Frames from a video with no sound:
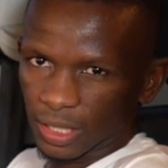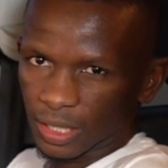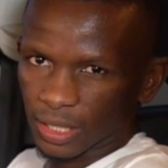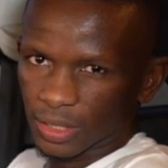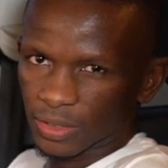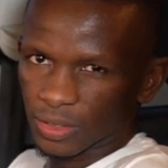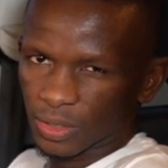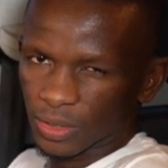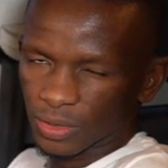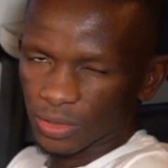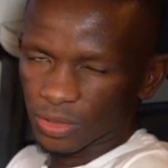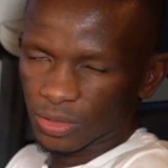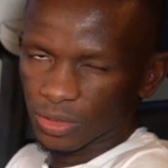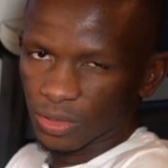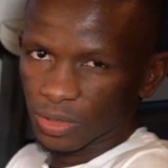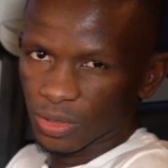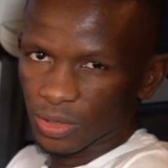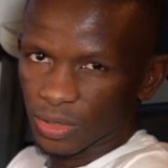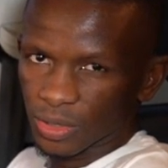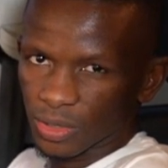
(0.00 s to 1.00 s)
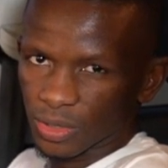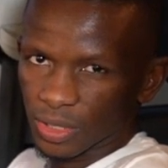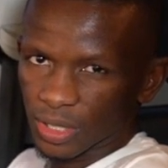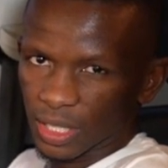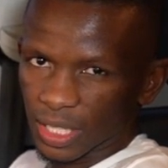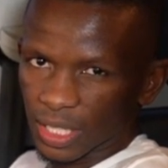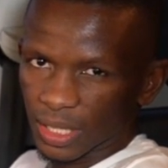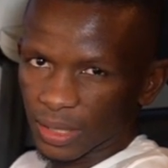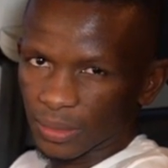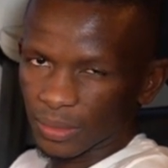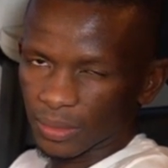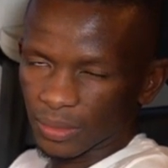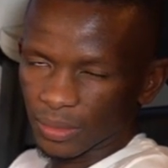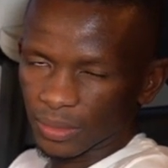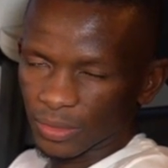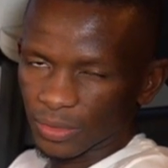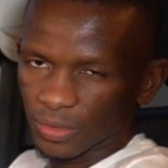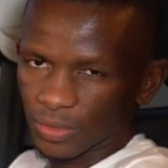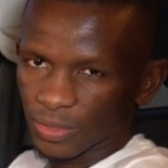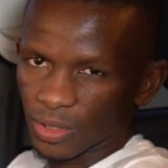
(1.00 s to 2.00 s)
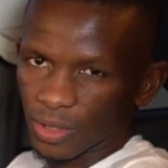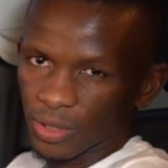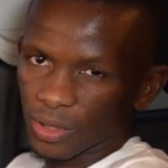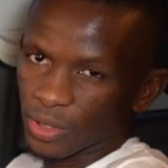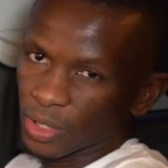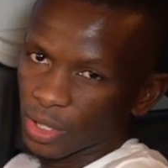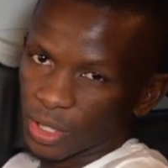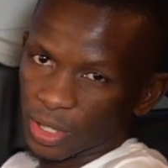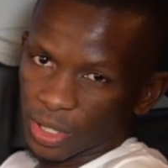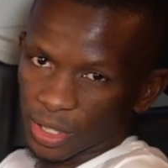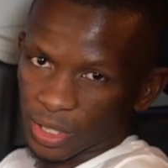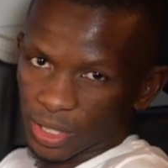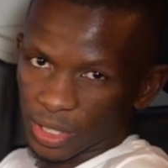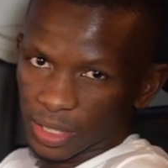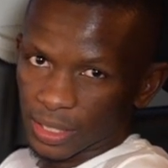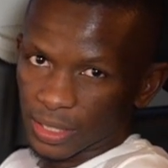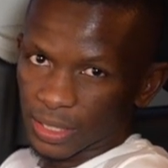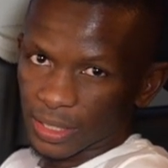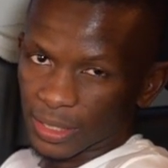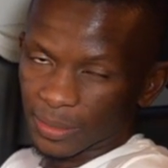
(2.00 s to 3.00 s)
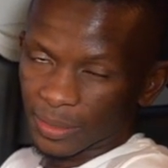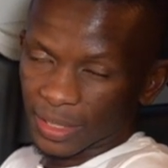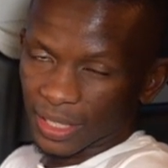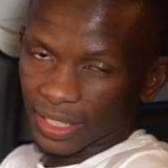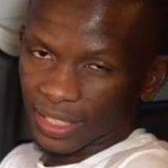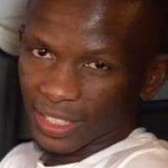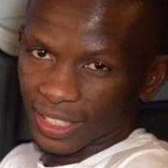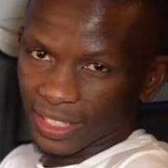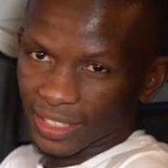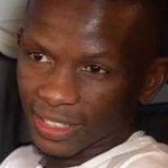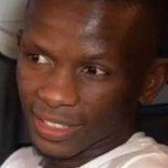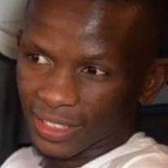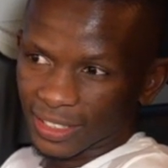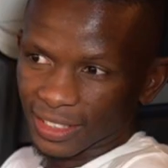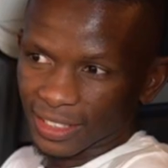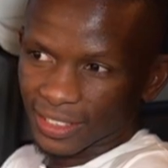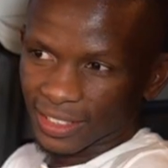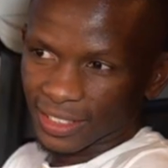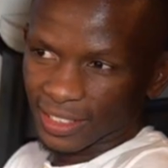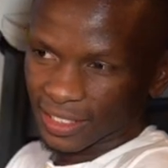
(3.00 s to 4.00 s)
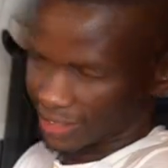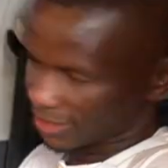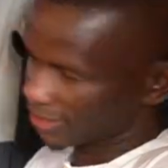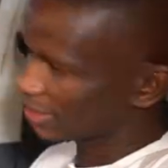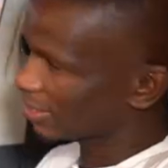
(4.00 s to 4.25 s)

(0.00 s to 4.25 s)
it's also 4. But yeah, it's